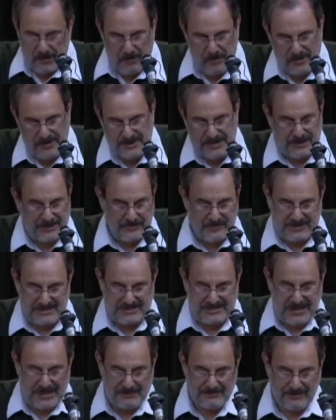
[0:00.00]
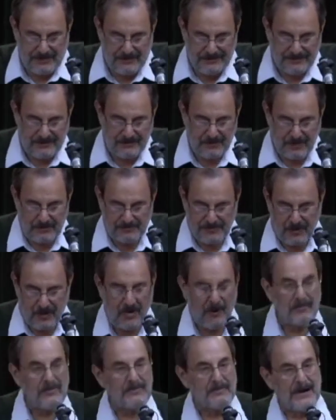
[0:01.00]
Or another example from her
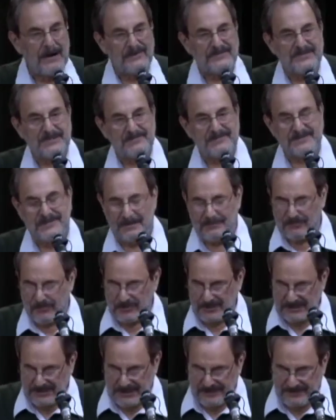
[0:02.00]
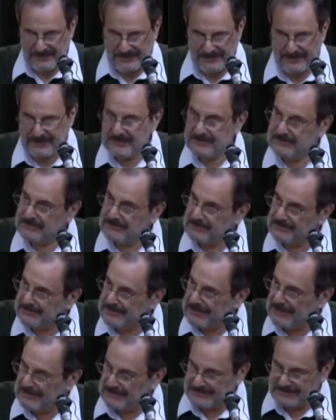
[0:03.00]
poem about September 11th,
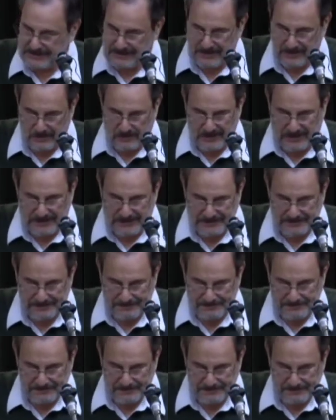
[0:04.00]
2001.